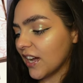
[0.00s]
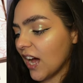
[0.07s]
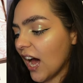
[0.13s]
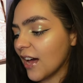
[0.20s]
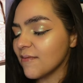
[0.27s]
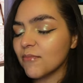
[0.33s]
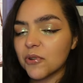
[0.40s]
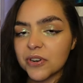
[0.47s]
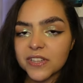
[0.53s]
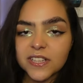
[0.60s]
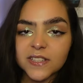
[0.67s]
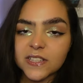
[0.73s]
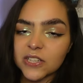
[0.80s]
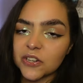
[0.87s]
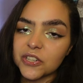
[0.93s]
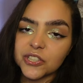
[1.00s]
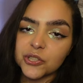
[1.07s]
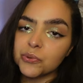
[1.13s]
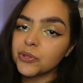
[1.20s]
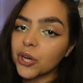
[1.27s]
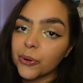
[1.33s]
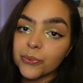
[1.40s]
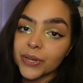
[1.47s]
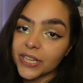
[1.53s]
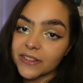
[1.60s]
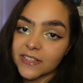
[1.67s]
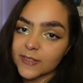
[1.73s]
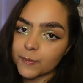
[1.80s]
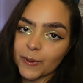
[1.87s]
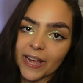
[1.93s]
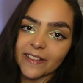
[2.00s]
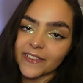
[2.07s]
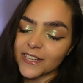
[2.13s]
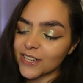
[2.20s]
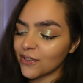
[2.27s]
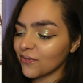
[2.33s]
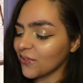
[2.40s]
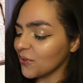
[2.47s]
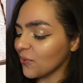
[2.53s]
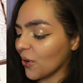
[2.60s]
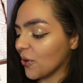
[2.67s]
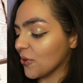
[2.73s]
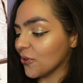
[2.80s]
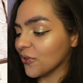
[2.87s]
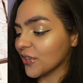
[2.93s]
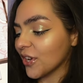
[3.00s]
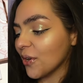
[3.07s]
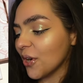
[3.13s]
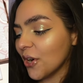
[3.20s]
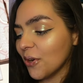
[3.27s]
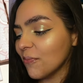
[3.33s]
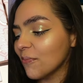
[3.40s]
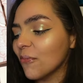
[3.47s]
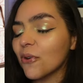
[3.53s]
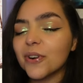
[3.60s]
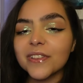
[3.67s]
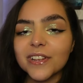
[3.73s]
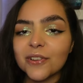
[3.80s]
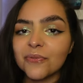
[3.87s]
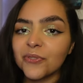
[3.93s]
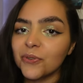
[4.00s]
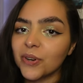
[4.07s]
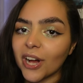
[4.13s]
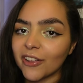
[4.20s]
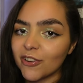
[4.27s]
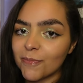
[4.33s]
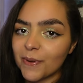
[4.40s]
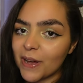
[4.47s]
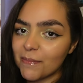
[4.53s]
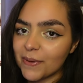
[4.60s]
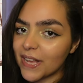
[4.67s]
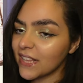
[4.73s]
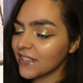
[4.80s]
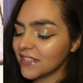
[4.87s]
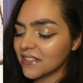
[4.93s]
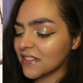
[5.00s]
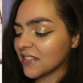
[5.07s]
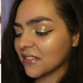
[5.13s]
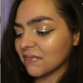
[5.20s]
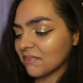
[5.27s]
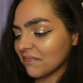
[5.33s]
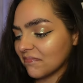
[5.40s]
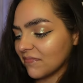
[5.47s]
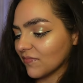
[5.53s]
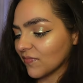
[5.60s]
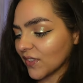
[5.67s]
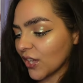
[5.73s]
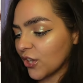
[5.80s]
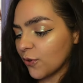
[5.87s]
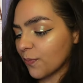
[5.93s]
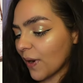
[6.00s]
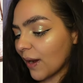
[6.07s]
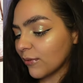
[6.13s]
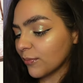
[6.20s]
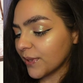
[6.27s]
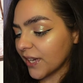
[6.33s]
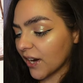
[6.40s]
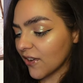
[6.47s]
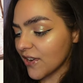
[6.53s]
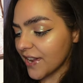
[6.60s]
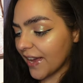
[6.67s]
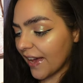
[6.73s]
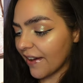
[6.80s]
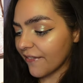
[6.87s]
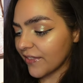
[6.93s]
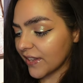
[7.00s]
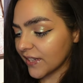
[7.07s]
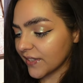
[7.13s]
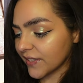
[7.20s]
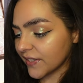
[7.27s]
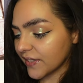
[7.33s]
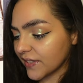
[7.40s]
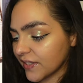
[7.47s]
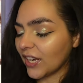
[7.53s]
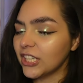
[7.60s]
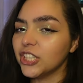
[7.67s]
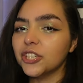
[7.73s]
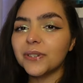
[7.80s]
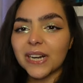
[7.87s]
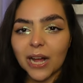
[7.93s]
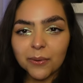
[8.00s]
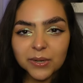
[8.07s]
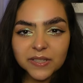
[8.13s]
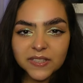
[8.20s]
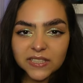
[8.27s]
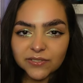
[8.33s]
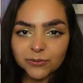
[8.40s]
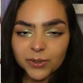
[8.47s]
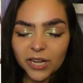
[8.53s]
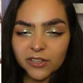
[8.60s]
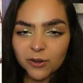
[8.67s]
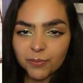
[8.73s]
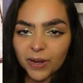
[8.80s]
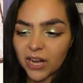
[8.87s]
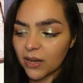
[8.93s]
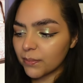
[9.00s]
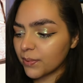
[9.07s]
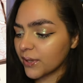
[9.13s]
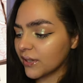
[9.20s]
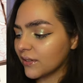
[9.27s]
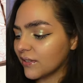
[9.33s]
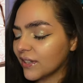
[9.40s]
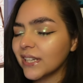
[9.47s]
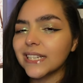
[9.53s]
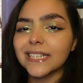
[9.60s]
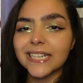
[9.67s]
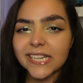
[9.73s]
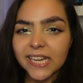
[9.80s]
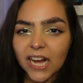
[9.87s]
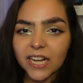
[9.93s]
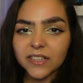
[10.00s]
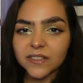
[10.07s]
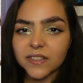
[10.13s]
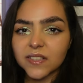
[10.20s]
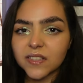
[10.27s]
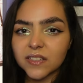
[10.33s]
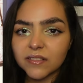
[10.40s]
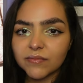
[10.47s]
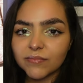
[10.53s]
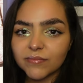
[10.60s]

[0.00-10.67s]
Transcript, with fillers: I'm more than certain you don't need this palette if you own more than a few ColourPop palettes you probably already have this. You know what I want to see from ColourPop? Neons.